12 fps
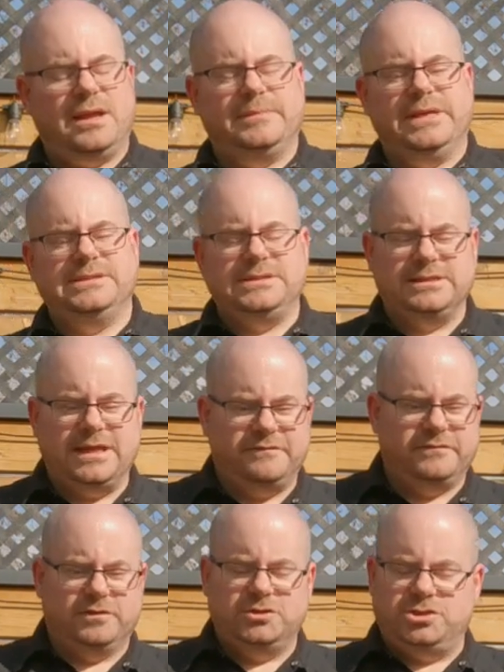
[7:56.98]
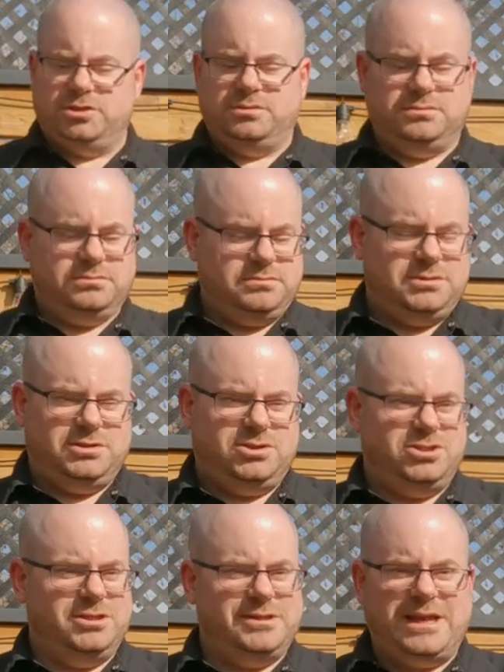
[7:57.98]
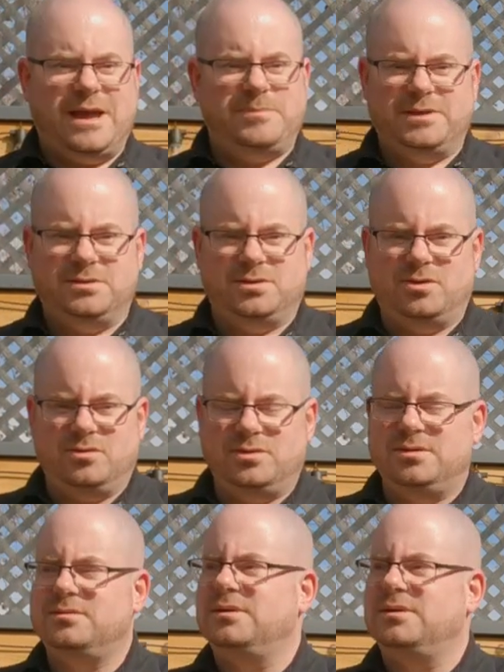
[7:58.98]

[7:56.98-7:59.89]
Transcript: I'm guessing that virgin chinkapin oak